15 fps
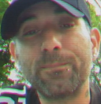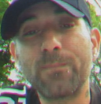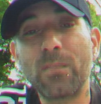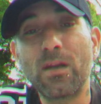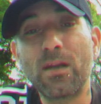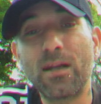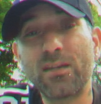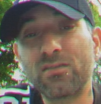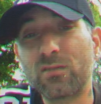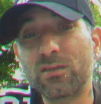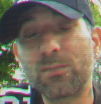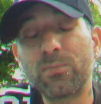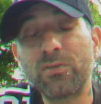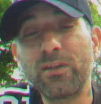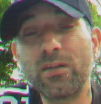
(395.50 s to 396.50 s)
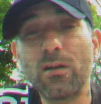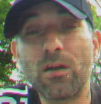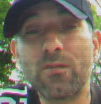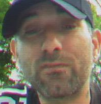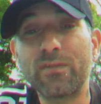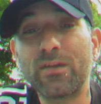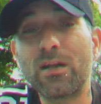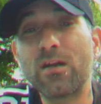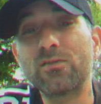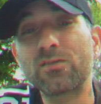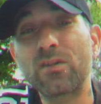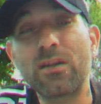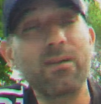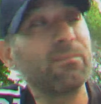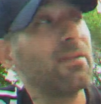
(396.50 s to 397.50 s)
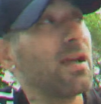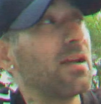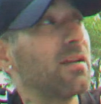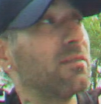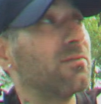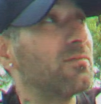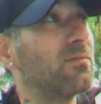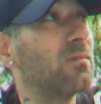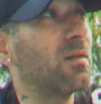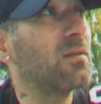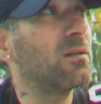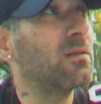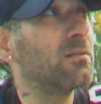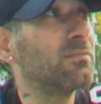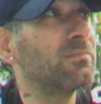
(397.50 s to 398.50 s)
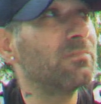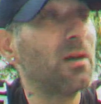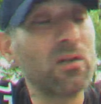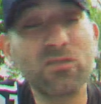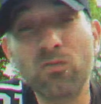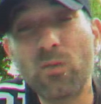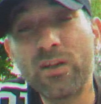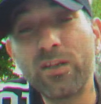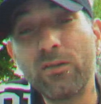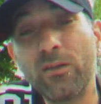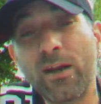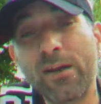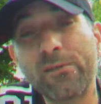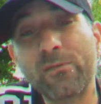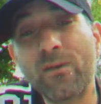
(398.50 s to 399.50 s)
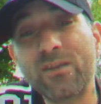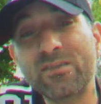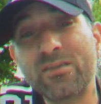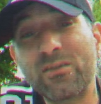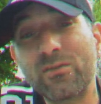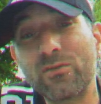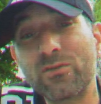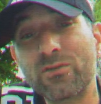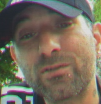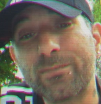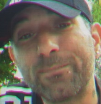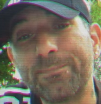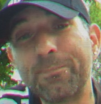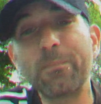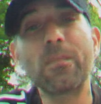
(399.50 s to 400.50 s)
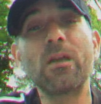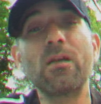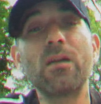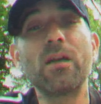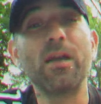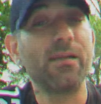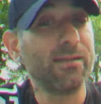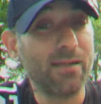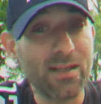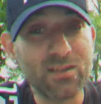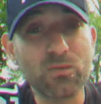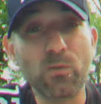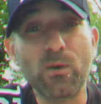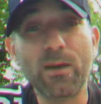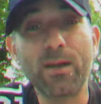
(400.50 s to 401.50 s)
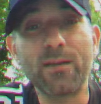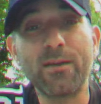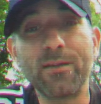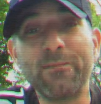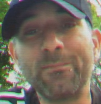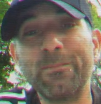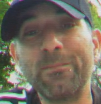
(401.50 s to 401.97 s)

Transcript: and I took the plea offer that I was going to pay about 20 grand in restitution, and that's what I did.